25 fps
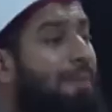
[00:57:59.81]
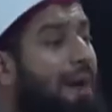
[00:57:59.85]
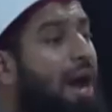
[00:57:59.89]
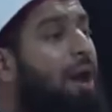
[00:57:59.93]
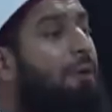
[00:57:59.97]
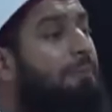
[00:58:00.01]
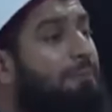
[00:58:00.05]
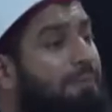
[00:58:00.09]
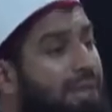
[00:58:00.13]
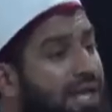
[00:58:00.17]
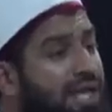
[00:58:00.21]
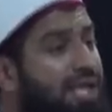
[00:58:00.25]

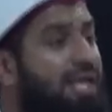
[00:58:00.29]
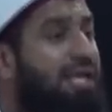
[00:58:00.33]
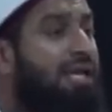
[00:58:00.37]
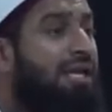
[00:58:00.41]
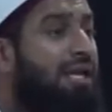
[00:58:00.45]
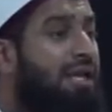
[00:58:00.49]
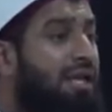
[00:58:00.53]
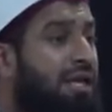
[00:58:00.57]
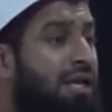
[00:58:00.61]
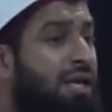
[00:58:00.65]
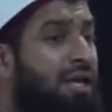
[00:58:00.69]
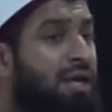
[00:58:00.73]
about
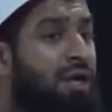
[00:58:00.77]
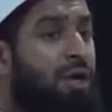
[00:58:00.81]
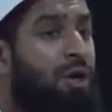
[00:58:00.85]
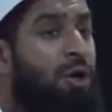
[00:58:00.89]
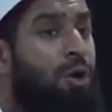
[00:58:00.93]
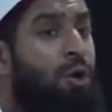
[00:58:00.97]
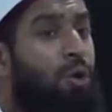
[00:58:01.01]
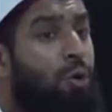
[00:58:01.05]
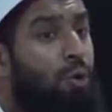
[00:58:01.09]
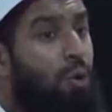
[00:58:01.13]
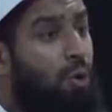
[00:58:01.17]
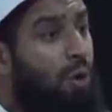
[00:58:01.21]
me.
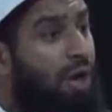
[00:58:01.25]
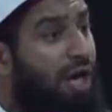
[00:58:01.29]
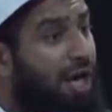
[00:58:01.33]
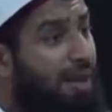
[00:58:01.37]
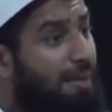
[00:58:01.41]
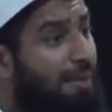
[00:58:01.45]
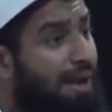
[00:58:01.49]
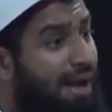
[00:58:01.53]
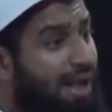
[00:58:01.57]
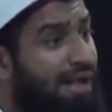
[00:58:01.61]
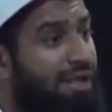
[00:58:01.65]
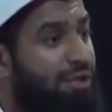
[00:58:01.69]
What
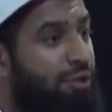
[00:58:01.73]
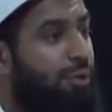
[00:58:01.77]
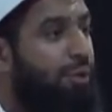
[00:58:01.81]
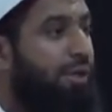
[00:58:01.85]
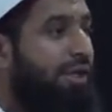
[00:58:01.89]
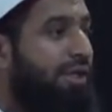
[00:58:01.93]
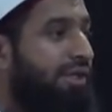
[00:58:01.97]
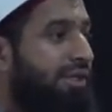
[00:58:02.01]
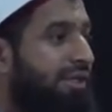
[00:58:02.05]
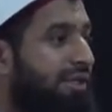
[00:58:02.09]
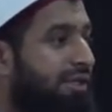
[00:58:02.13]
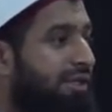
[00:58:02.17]
am I
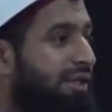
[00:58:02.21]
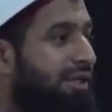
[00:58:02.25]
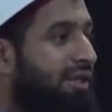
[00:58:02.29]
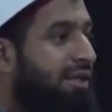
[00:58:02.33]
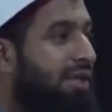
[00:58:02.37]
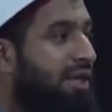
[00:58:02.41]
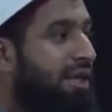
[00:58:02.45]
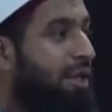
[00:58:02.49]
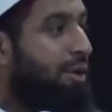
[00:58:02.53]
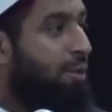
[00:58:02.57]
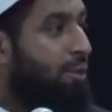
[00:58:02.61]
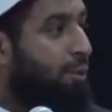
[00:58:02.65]
doing?
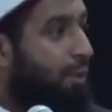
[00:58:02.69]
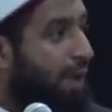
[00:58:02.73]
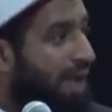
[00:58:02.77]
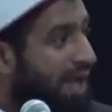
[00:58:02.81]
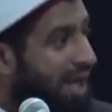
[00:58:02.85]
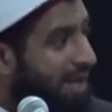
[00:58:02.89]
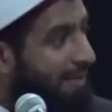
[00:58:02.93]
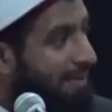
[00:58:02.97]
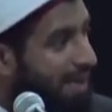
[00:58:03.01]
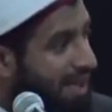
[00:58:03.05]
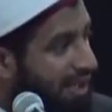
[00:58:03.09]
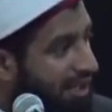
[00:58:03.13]
Where
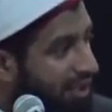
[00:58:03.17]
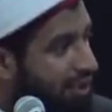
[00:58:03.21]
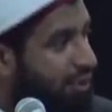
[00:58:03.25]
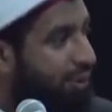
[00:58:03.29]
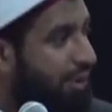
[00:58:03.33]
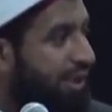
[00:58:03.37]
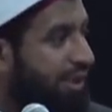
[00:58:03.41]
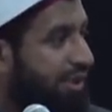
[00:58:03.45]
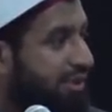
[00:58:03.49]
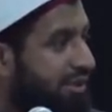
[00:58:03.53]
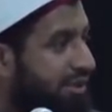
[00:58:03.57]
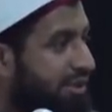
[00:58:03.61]
am I
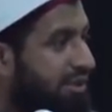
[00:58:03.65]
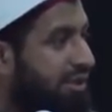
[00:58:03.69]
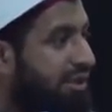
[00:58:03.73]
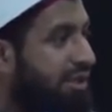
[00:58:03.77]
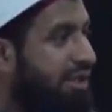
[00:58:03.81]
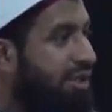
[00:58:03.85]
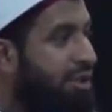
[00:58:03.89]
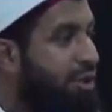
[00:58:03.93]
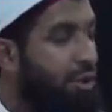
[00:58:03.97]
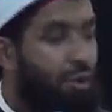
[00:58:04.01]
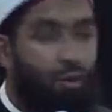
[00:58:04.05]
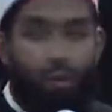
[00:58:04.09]
going?
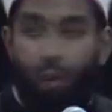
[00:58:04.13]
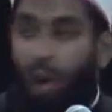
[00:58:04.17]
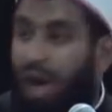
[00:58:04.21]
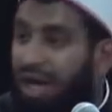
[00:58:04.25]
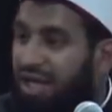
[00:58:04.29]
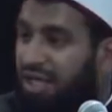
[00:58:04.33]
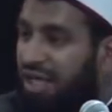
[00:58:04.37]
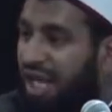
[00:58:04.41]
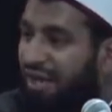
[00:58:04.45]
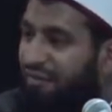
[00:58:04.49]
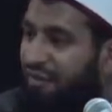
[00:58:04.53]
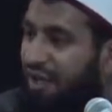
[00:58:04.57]

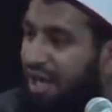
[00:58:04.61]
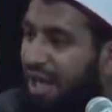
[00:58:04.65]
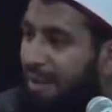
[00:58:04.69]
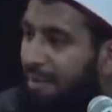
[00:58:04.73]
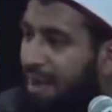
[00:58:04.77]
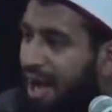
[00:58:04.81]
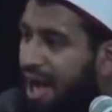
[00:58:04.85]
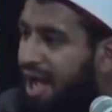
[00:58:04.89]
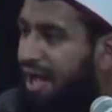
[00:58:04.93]
What level am